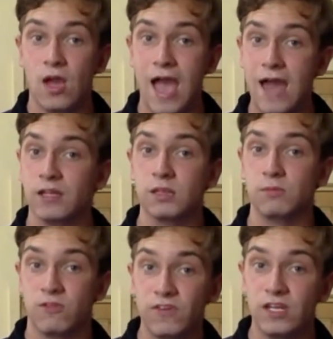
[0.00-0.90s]
added some
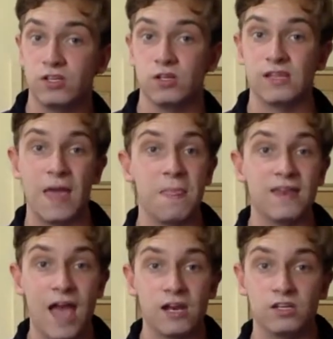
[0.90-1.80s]
new features, and then
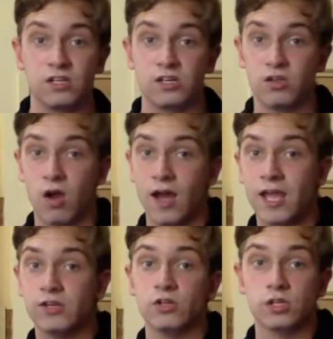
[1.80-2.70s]
added an
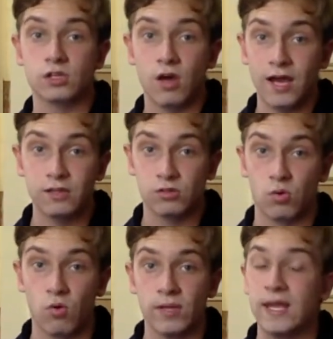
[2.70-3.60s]
entire new side
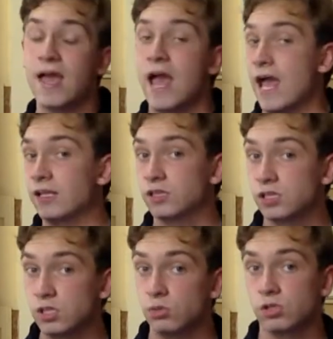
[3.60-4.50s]
story, and
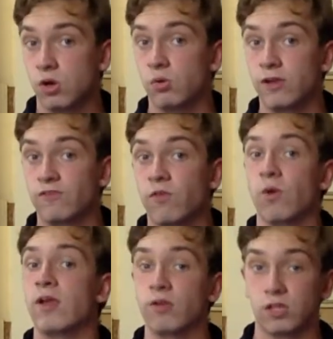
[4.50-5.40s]
still sold it for,
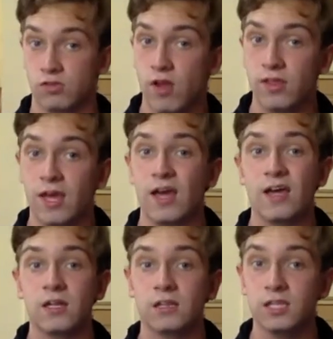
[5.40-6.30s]
here in Australia,
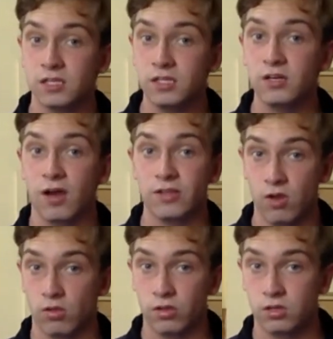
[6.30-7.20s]

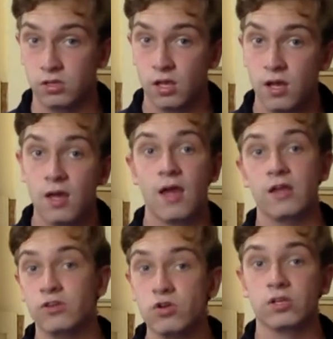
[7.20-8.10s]
$69.
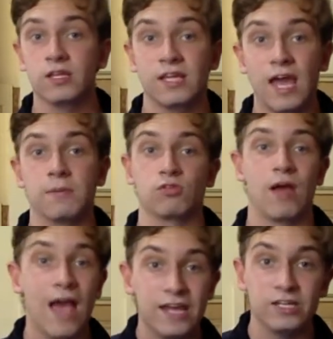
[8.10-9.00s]
Usually games are
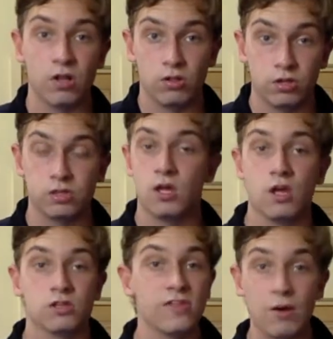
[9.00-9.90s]
$80.
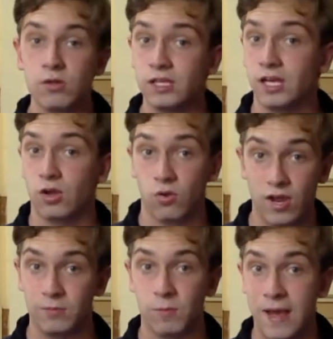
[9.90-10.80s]
So that was an
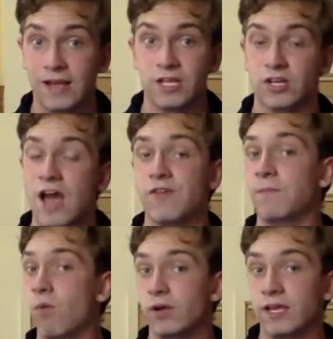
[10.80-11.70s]
incredible package. I haven't
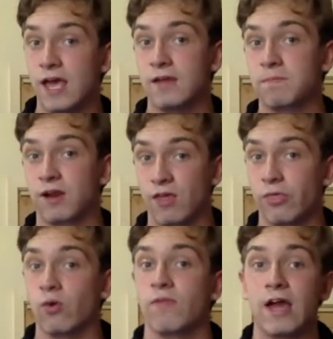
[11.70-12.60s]
bought it yet, but I
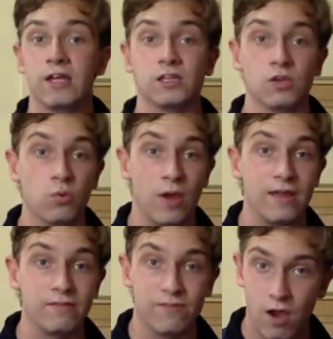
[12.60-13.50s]
thought that is
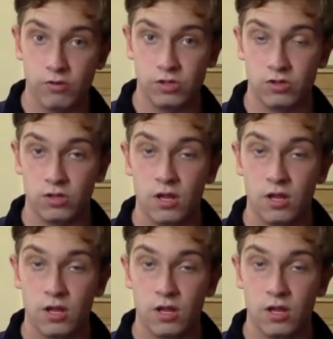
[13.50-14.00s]
great value.